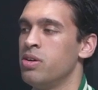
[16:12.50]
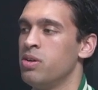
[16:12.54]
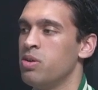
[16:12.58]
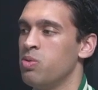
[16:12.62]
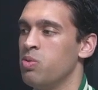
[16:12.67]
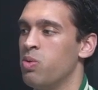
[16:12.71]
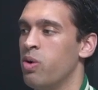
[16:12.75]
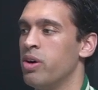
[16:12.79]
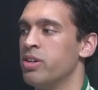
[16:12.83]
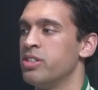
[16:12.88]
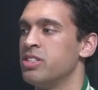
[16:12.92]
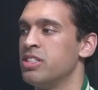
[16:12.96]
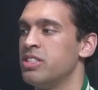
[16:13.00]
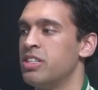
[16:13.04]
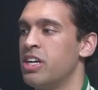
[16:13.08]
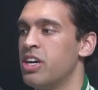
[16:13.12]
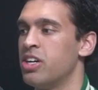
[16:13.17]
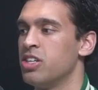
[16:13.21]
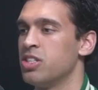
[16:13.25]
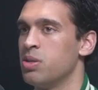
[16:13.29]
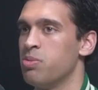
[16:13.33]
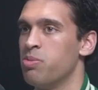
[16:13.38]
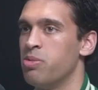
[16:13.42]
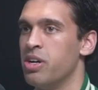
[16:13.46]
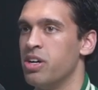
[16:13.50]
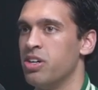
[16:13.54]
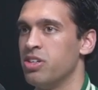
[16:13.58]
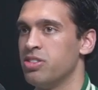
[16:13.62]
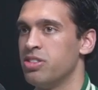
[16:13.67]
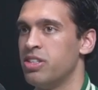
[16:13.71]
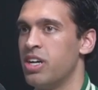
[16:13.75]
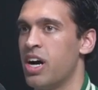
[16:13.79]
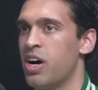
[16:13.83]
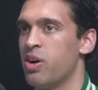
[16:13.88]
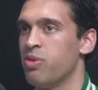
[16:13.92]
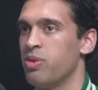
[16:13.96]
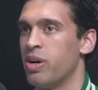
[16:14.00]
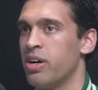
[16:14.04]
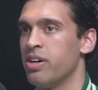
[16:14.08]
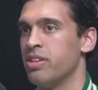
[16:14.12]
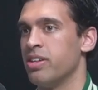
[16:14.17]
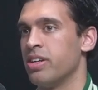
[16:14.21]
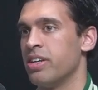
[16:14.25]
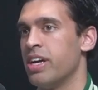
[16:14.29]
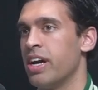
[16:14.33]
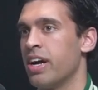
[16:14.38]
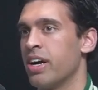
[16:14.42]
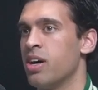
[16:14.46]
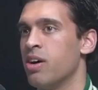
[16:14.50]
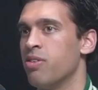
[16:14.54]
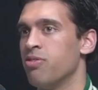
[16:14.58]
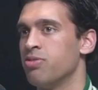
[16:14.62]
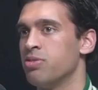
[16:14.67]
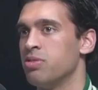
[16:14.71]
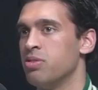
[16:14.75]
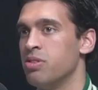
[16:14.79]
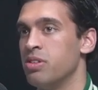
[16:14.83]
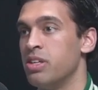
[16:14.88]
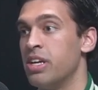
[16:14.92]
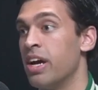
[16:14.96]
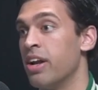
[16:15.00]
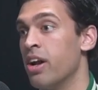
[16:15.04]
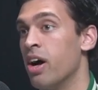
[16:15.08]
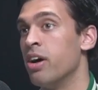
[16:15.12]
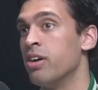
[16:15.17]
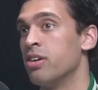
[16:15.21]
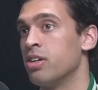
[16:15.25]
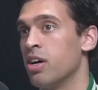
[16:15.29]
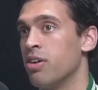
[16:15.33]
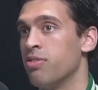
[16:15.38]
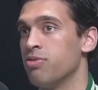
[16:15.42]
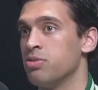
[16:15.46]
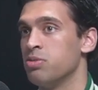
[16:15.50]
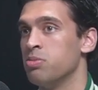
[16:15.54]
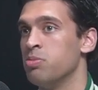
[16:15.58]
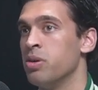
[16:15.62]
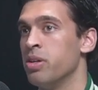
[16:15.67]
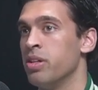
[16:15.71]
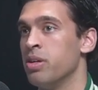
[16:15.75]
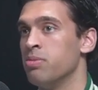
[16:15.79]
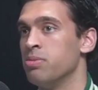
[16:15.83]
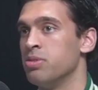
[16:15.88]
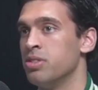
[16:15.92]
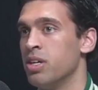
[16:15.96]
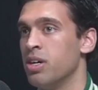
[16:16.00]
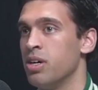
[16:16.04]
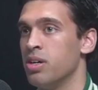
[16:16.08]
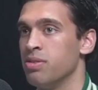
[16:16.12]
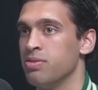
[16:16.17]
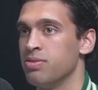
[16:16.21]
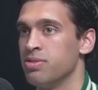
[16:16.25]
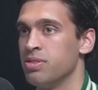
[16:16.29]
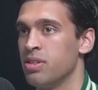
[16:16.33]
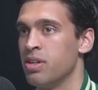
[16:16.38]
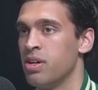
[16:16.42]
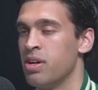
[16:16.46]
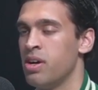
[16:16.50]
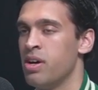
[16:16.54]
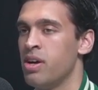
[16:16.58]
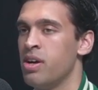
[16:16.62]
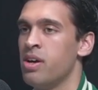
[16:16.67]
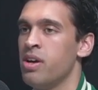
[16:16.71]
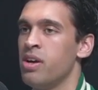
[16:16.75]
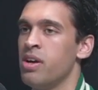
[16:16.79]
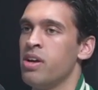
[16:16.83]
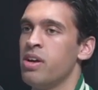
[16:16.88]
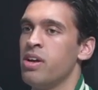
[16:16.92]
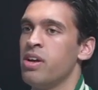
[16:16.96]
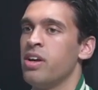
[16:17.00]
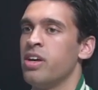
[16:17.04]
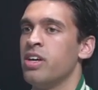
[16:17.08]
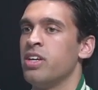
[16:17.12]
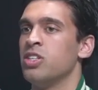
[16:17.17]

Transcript: want to tear someone else down rather than get comf- get uncomfortable themselves. Yep. Mm-hmm.